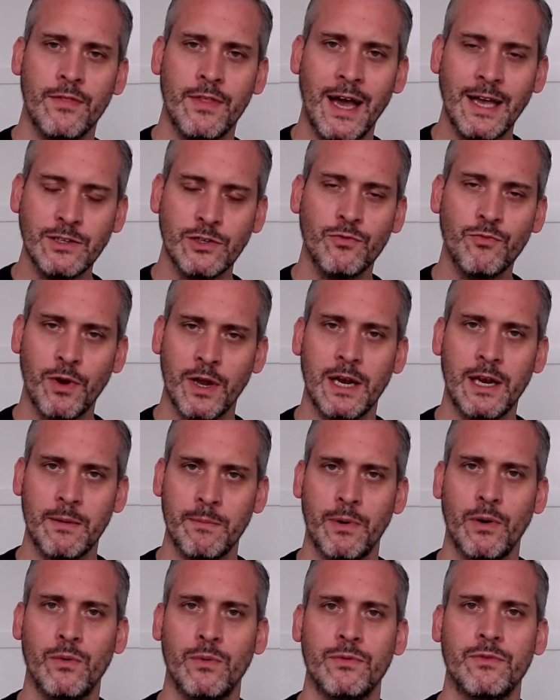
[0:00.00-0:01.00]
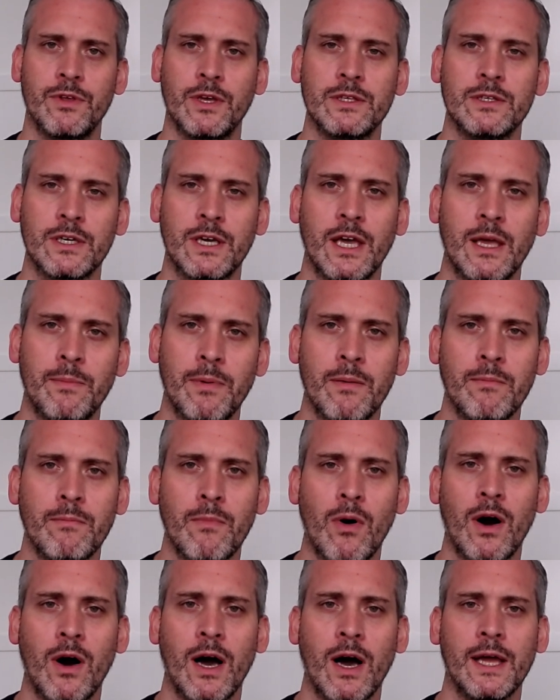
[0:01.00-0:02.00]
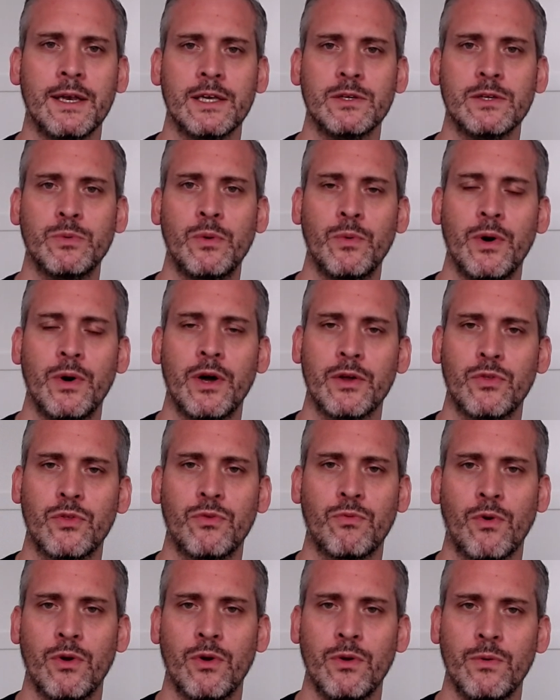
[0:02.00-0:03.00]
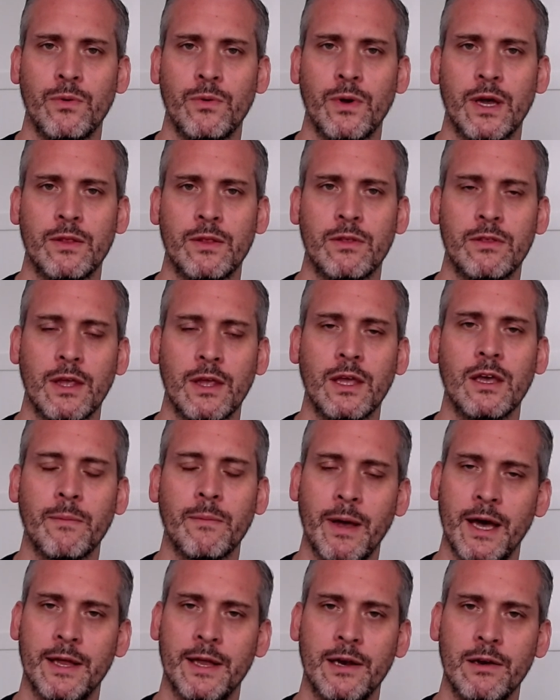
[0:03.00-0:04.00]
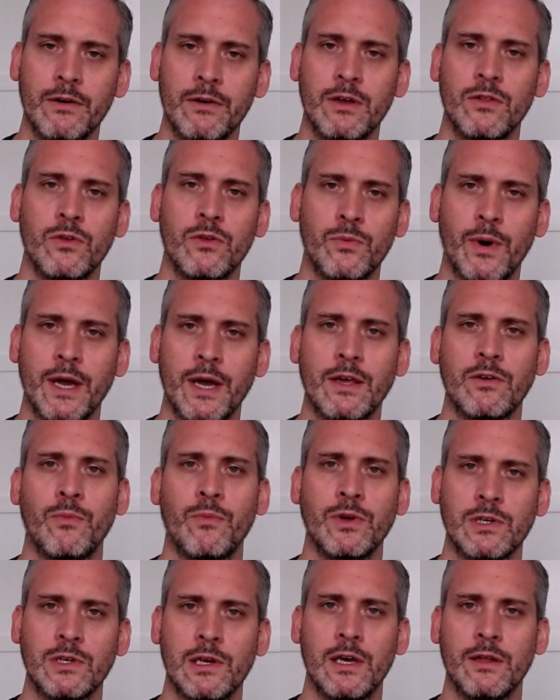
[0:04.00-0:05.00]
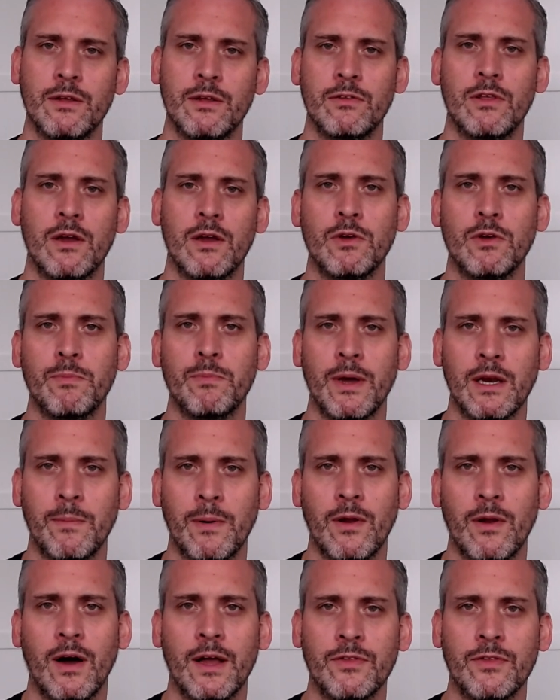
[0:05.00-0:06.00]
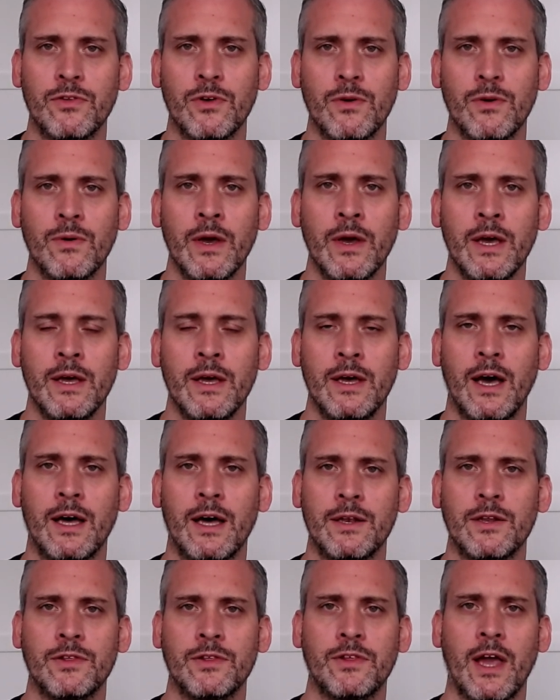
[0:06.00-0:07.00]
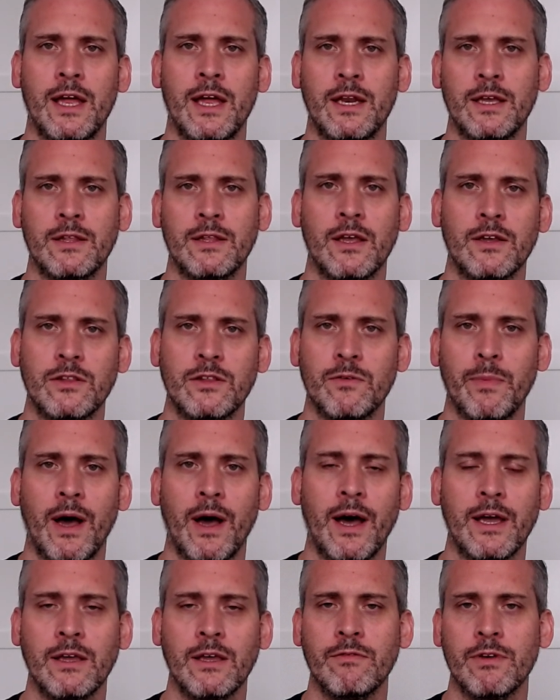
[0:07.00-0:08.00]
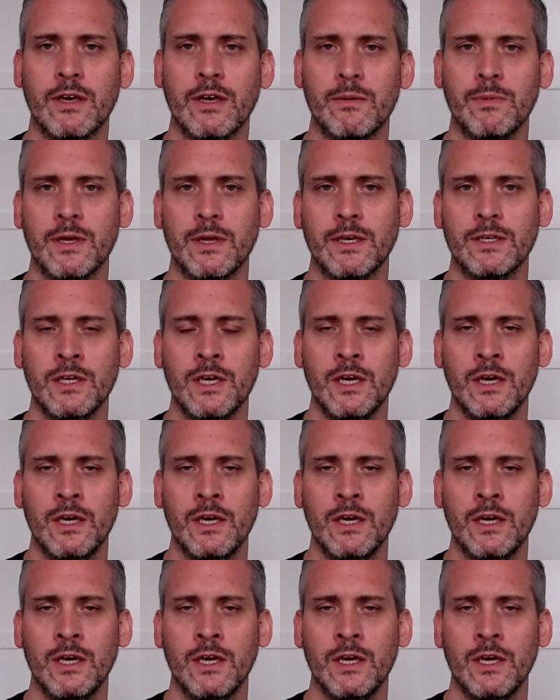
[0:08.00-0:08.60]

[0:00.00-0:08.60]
That's a really important thing to keep in mind as we work through and think about and look at the ways in which learning theory has been applied to understanding addictive behaviour, because